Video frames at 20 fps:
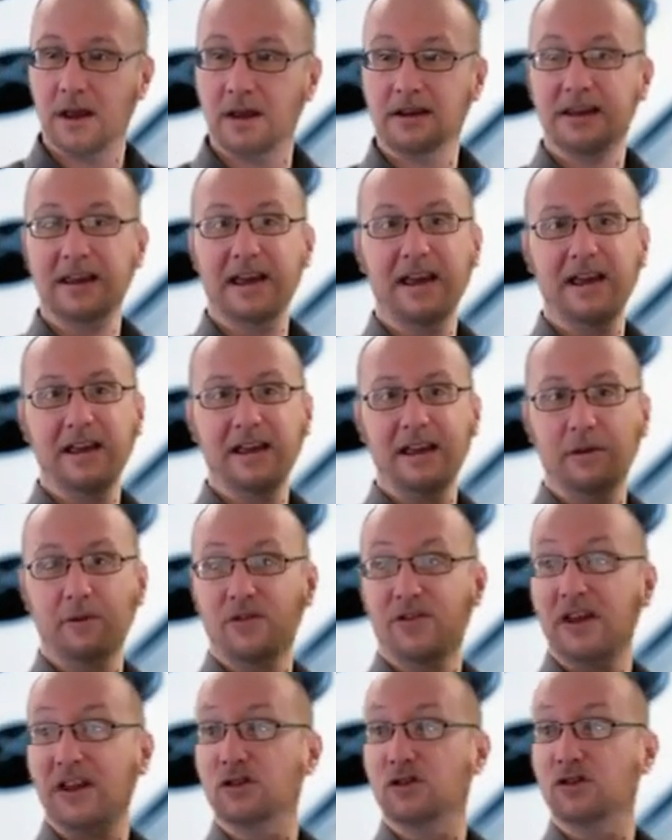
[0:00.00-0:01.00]
Okay, he
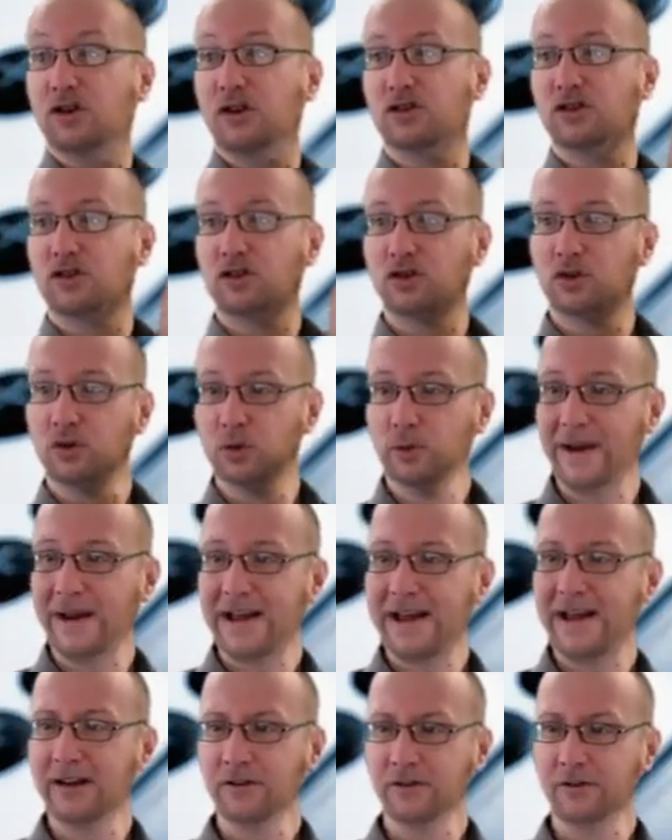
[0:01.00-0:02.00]
was then charged
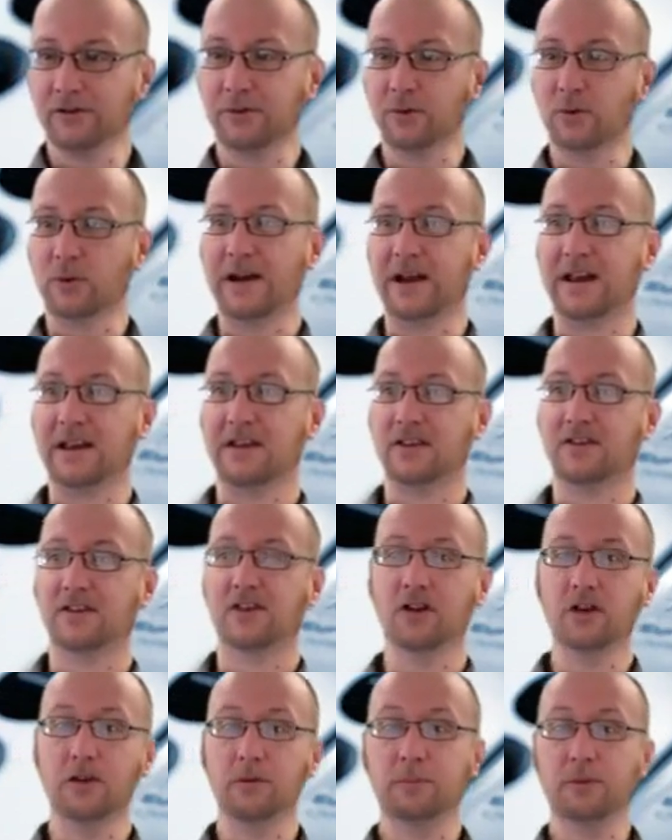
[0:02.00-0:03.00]
R2 for a
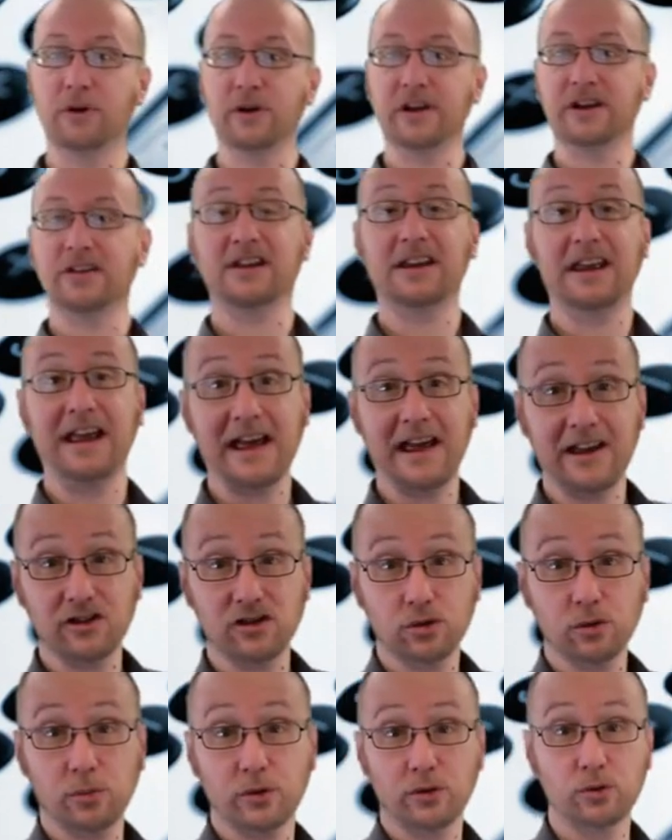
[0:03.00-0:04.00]
till point
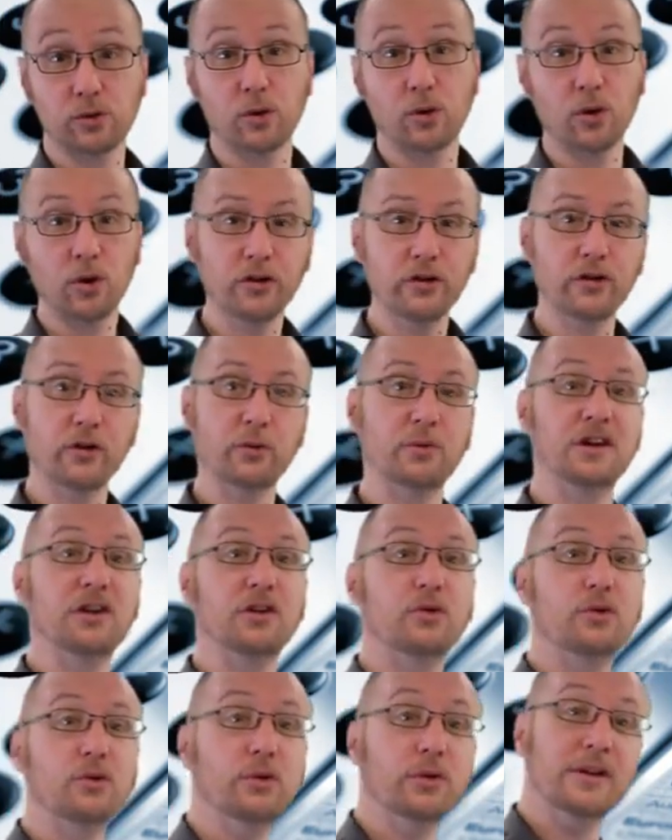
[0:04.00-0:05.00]
cash withdrawal, so when he
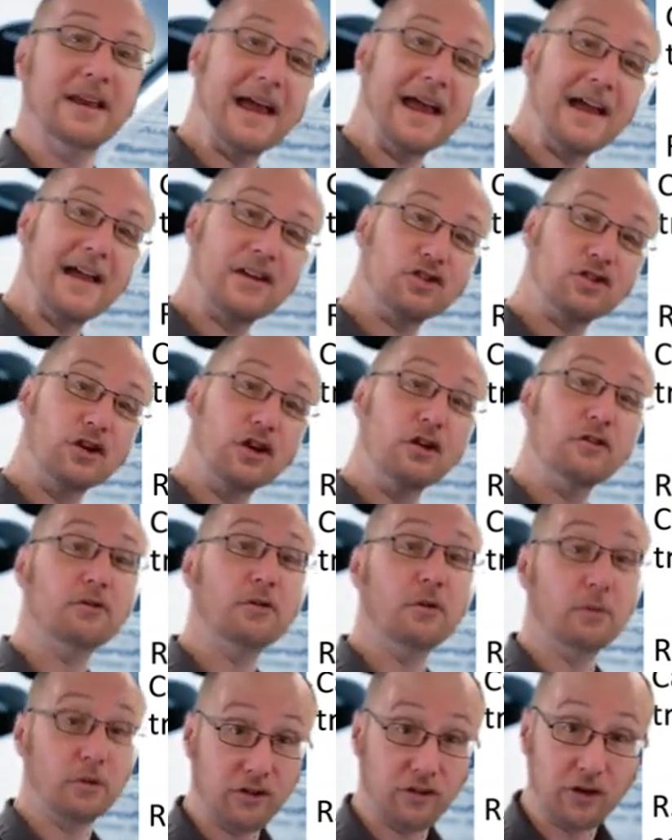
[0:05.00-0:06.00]
drew cash
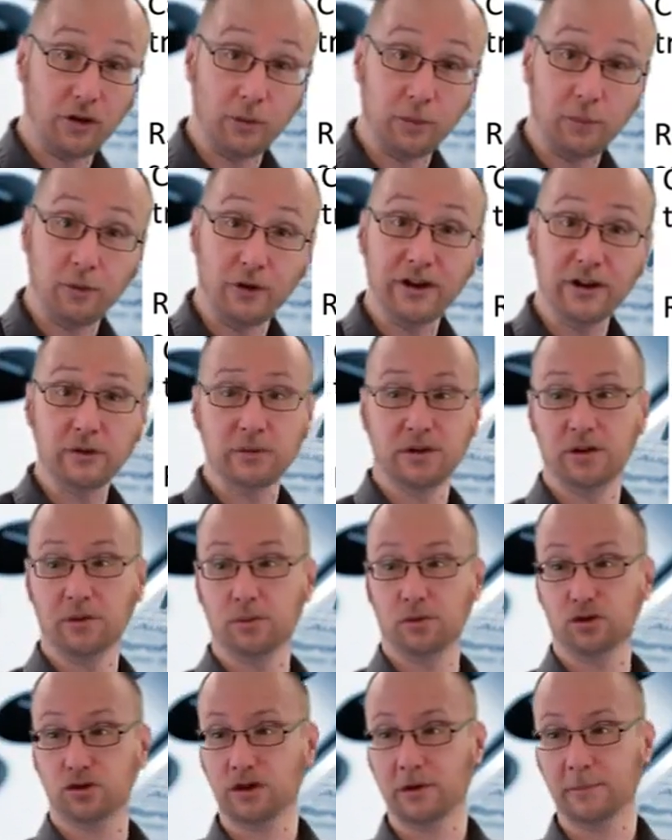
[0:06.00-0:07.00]
from the till point when he
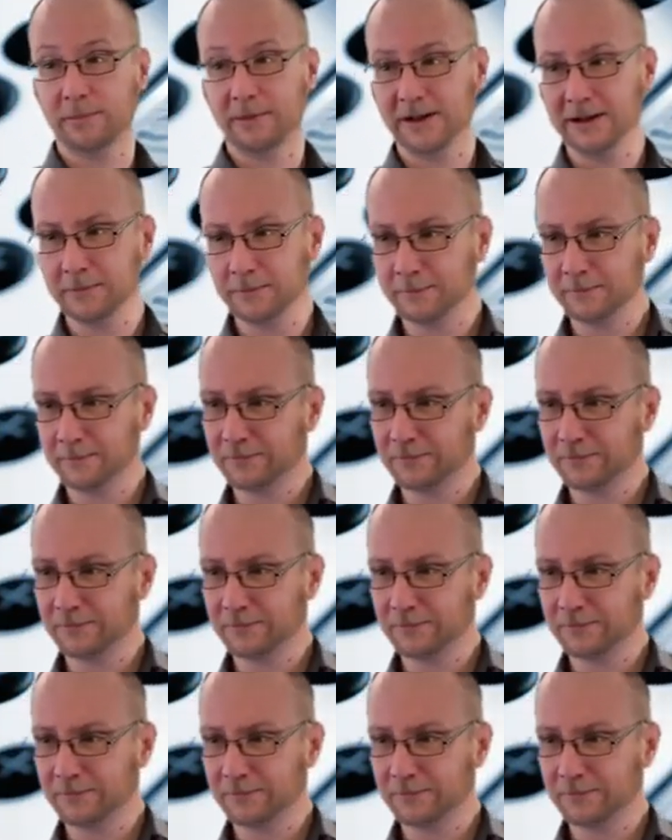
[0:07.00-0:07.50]
was shopping.